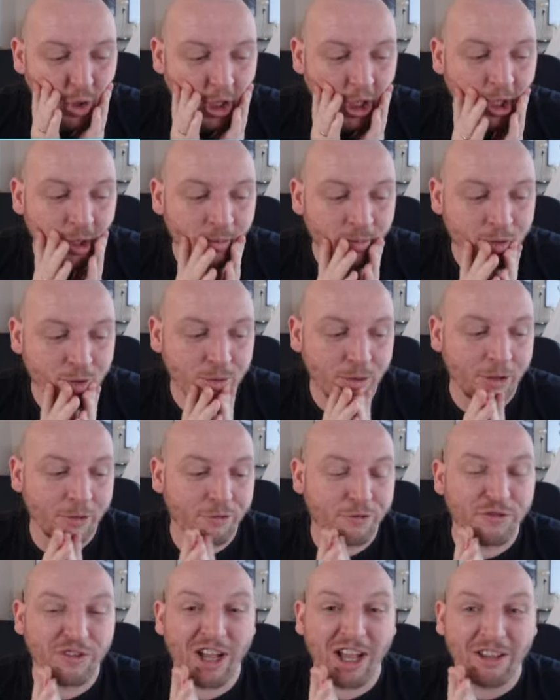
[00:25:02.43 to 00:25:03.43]
games,
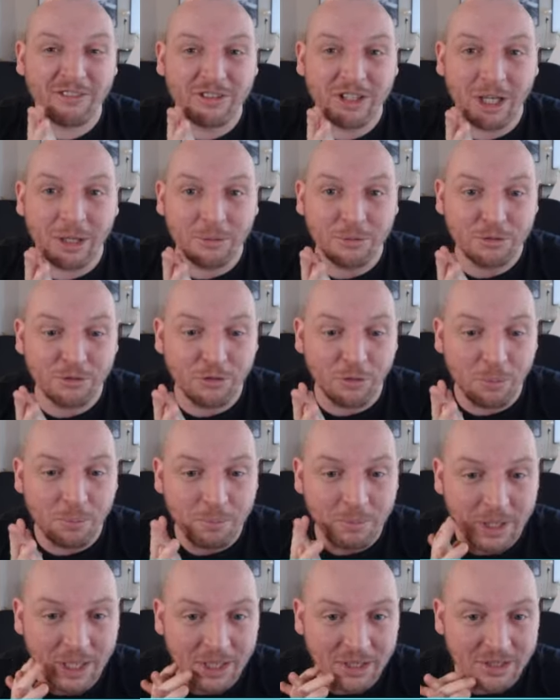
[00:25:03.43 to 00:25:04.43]
25 games for
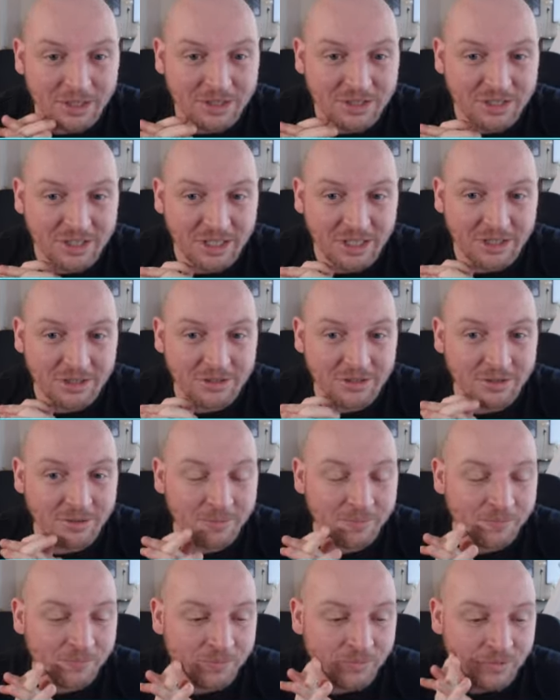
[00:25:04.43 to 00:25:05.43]
me this
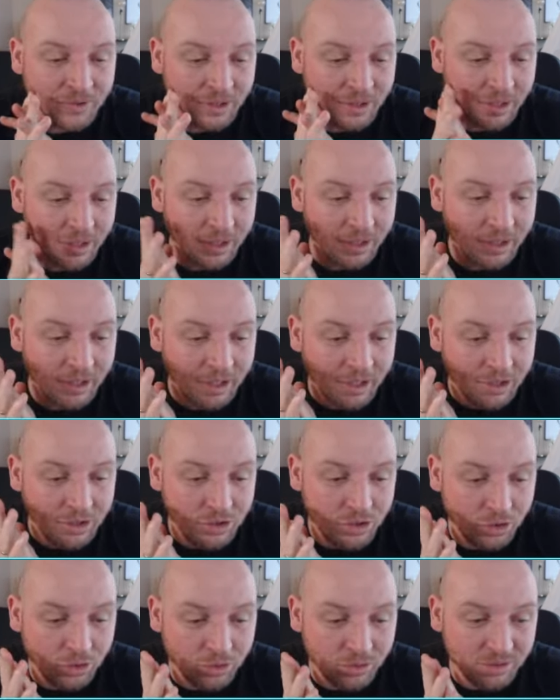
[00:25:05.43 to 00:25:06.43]
season.
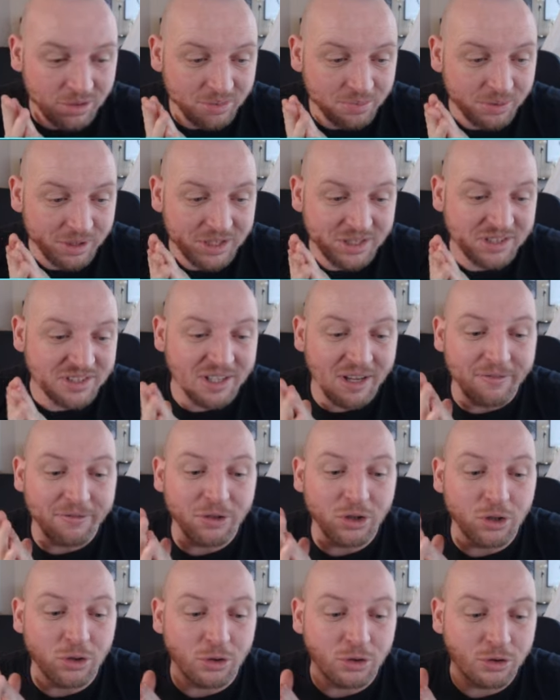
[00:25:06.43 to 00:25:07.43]
So, but
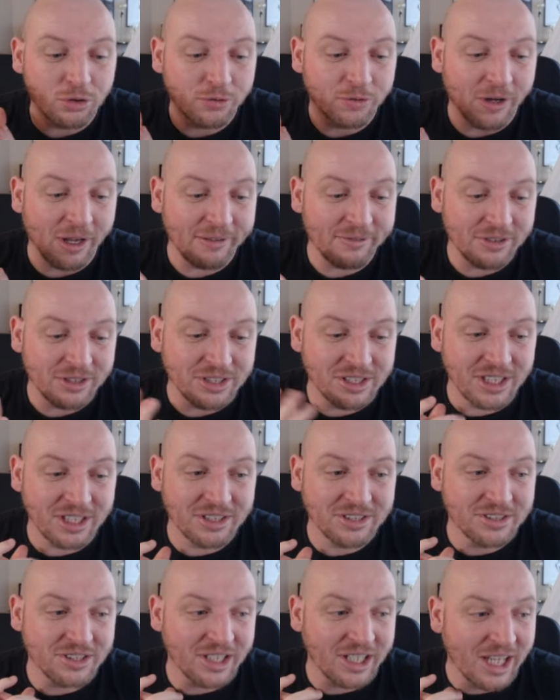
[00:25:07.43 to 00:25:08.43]
7 goals, 5
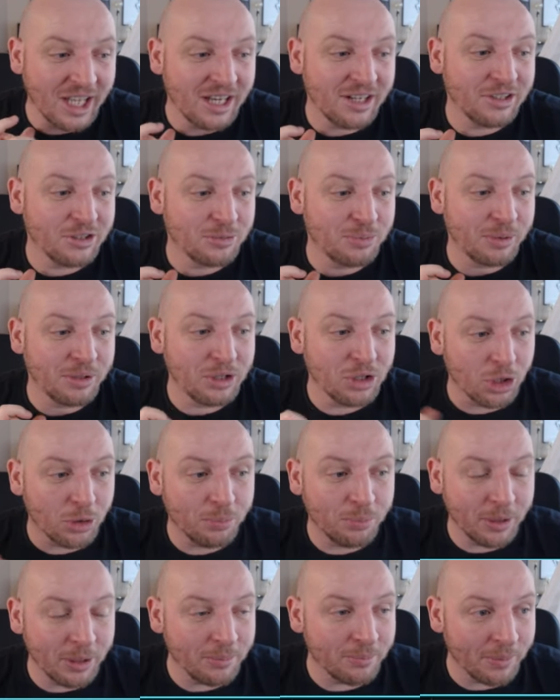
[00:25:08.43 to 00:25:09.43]
assists, again, has been
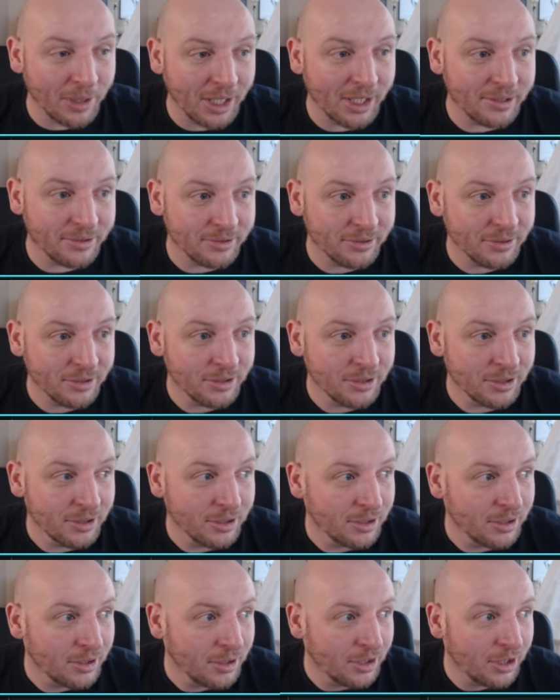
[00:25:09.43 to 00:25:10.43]
not been bad.
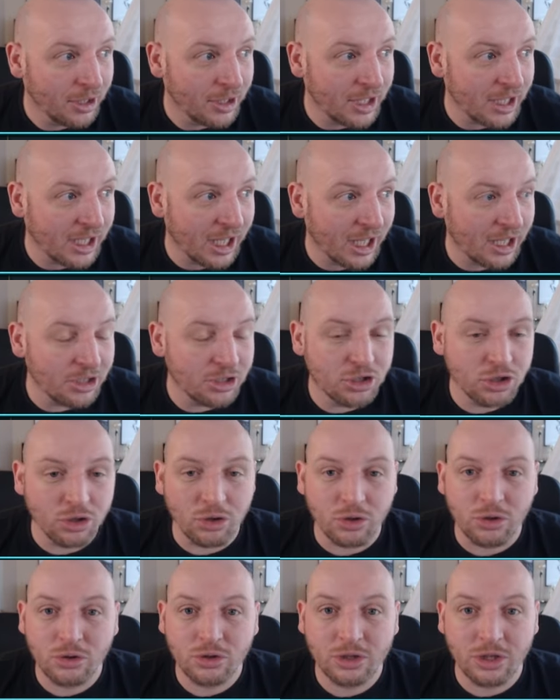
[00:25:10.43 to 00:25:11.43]
And again,
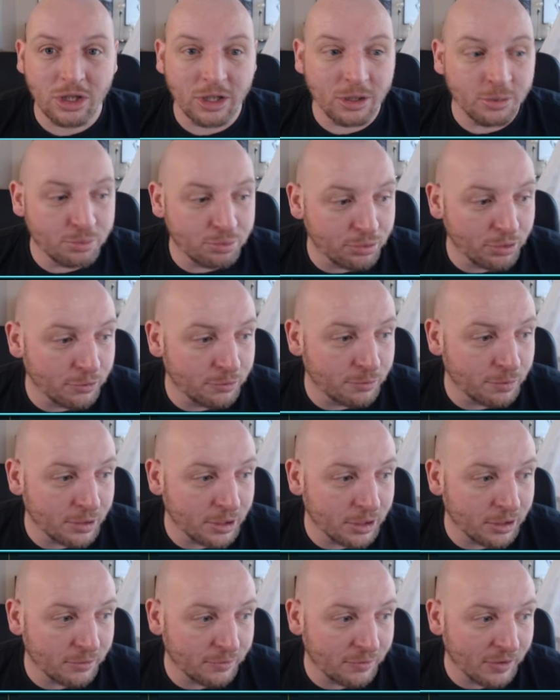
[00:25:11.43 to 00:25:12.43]
shows an
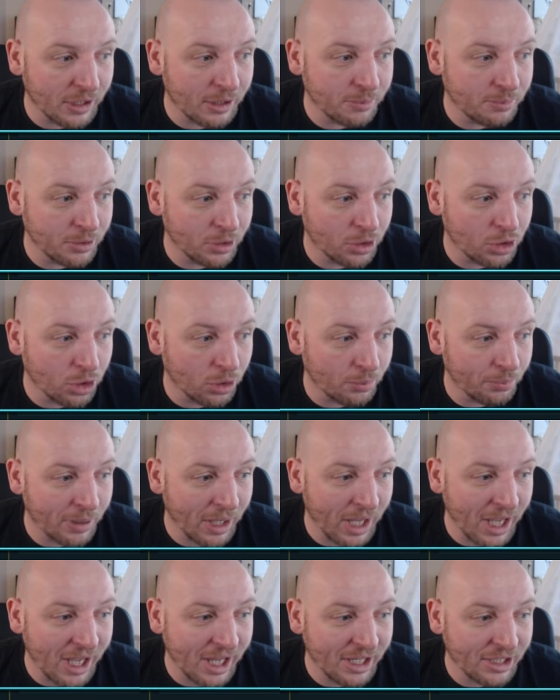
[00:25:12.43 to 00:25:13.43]
improvement and development
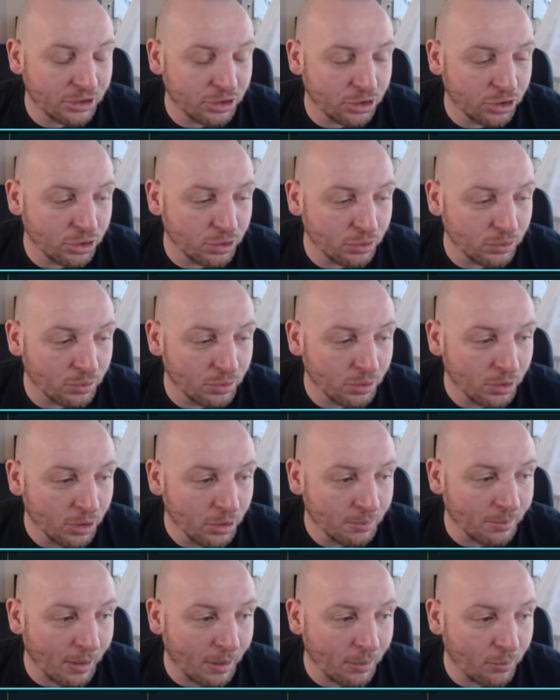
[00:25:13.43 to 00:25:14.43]
compared to
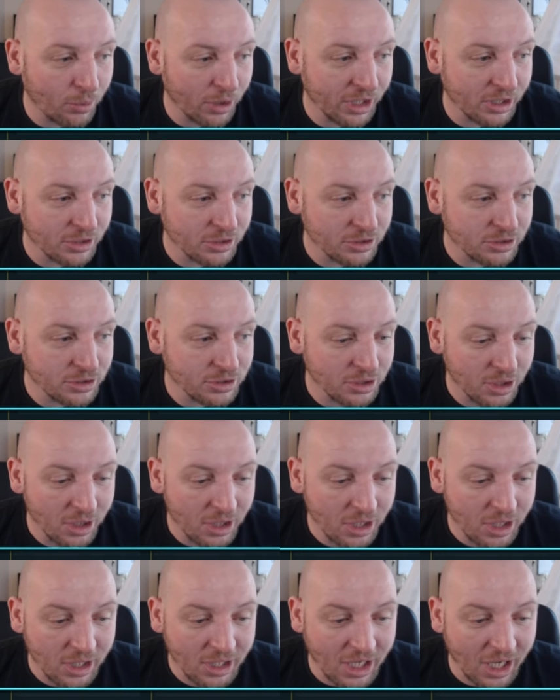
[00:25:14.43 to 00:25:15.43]
my wingers.
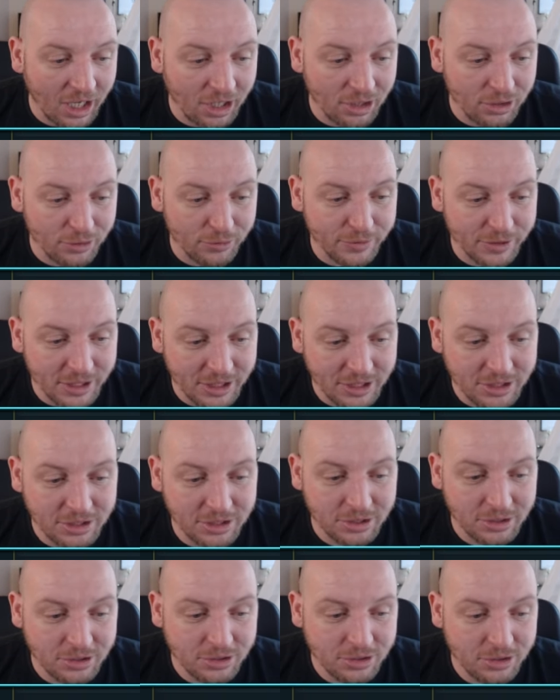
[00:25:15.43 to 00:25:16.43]
Carlo
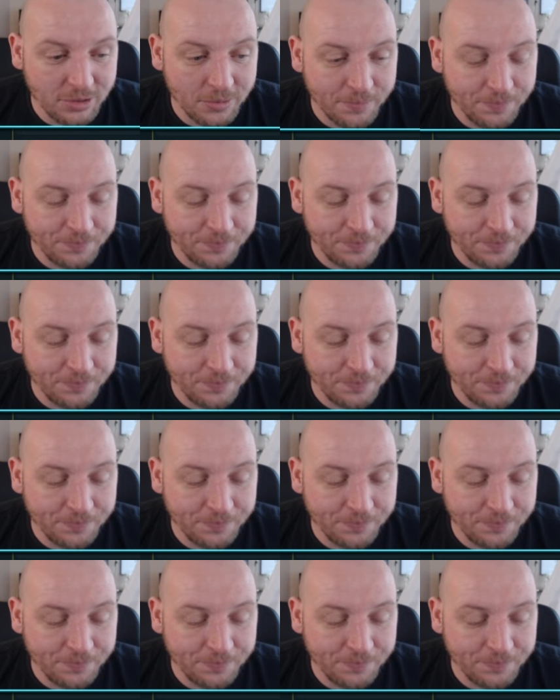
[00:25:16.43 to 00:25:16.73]
Vinicius.